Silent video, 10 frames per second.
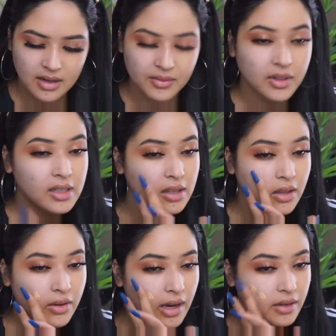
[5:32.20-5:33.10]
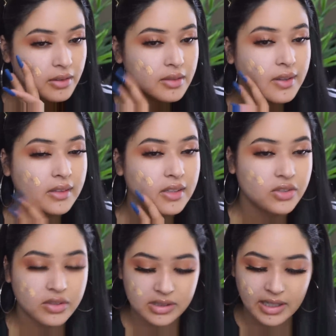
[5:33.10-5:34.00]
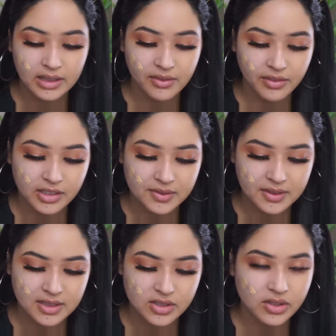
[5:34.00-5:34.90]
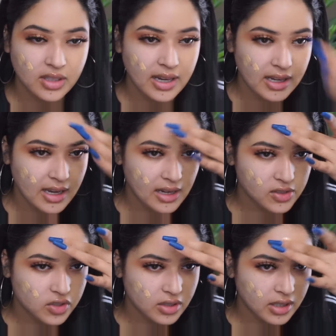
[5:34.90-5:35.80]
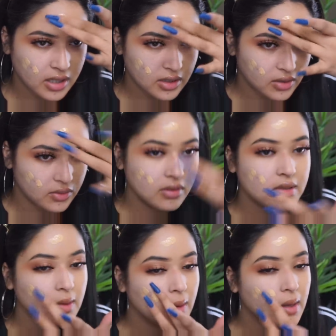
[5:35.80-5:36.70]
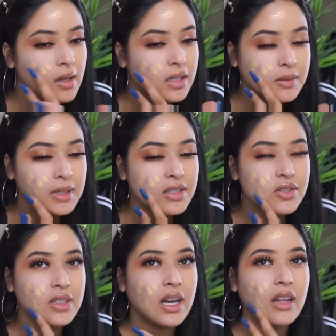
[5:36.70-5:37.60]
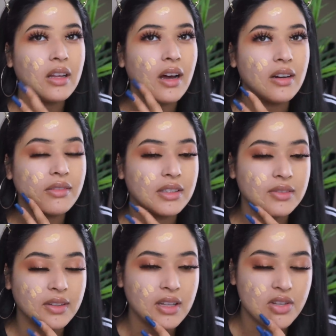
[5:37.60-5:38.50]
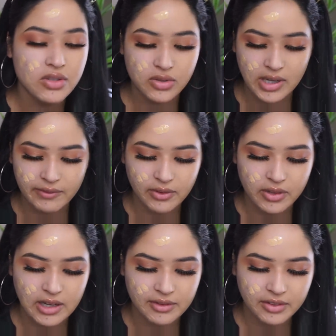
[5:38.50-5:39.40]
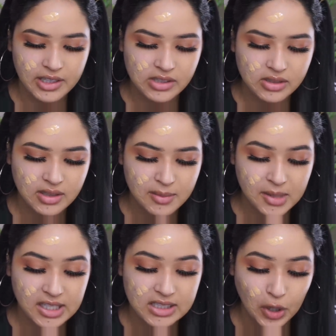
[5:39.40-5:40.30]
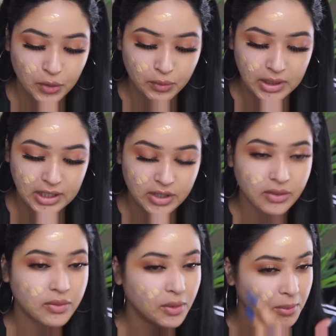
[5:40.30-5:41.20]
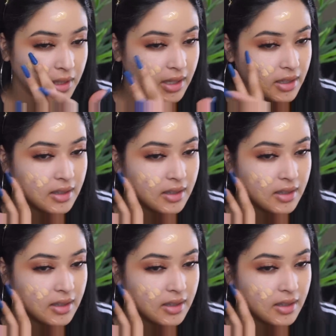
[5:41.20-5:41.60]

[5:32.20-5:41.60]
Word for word: I'm running low out of this foundation. It's like the first foundation I actually use. It's because you need a lot of this foundation to get full coverage, but it's a really good formula.